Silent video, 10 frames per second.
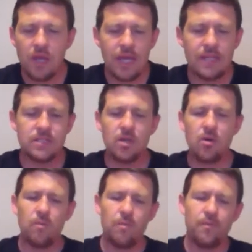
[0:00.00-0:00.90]
And
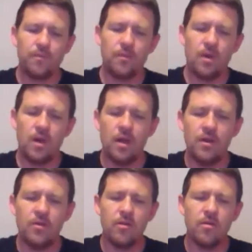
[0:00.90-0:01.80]
so
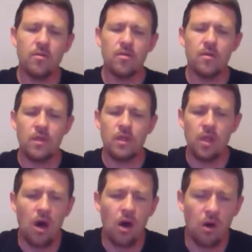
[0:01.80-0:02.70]
under the
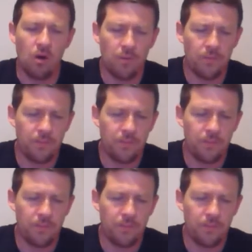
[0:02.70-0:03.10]
law